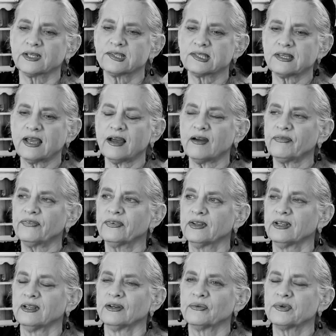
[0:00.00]
staff
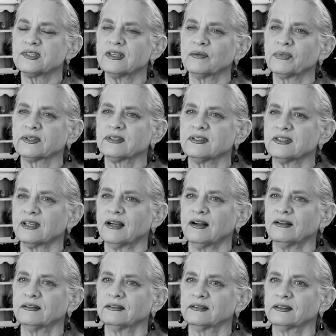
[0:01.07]
was able to
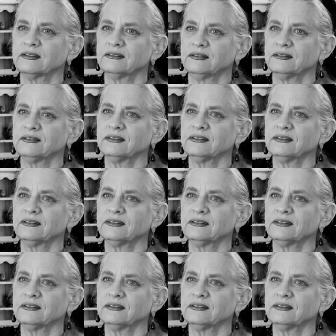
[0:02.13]
tell